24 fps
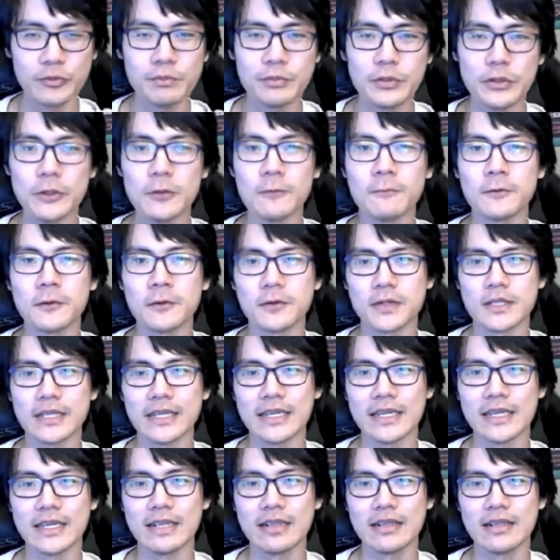beautiful
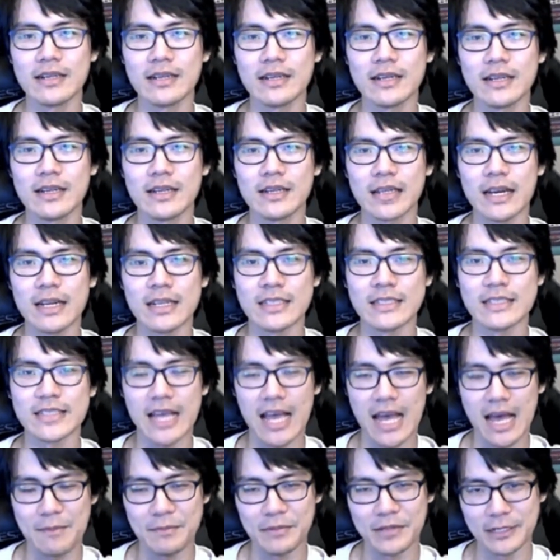thing that is
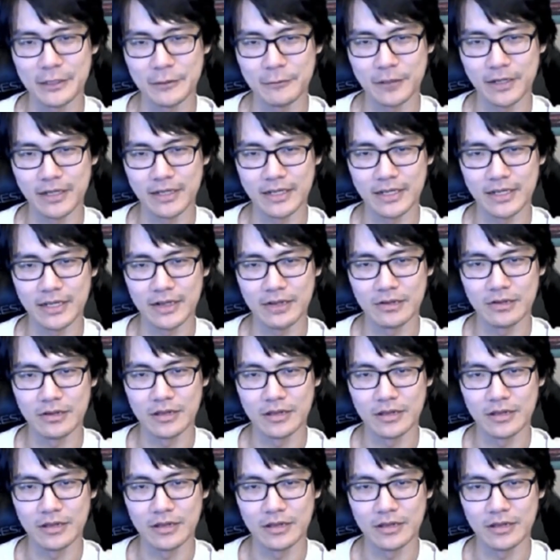happening right now.